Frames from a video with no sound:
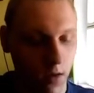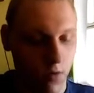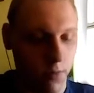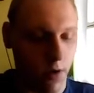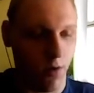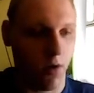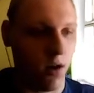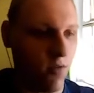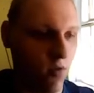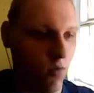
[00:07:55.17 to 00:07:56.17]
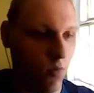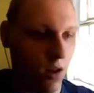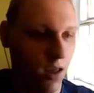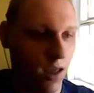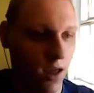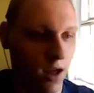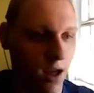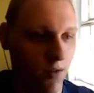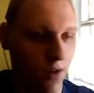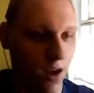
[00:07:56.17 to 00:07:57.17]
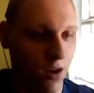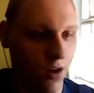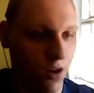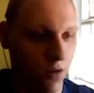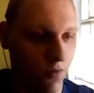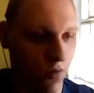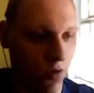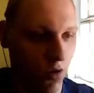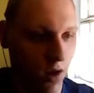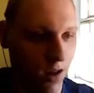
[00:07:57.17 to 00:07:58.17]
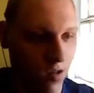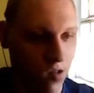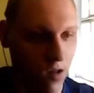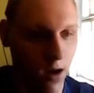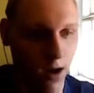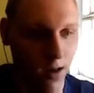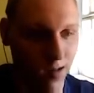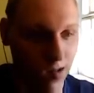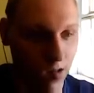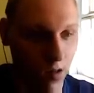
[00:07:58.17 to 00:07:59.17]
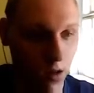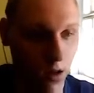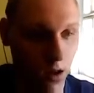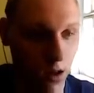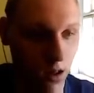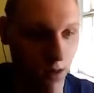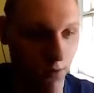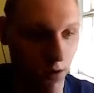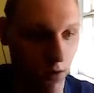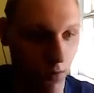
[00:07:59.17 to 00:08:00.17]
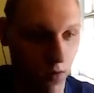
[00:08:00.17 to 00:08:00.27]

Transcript: paragraphs don't really have a differentiating size if you use